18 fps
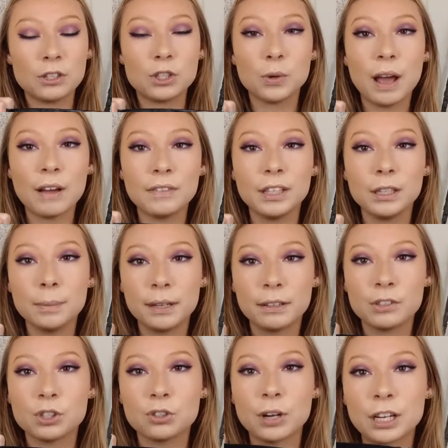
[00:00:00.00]
they do have a little
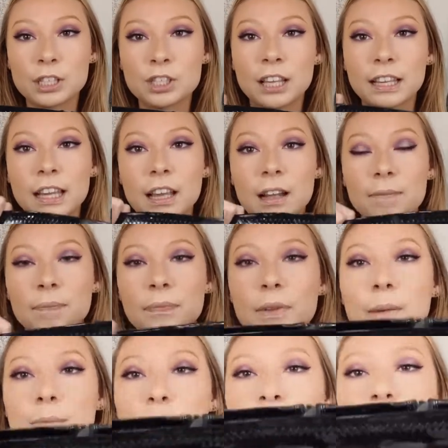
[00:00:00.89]
bit of stretch. Like,
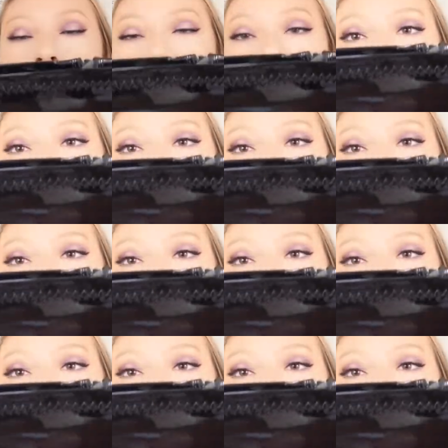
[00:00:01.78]
I'm trying to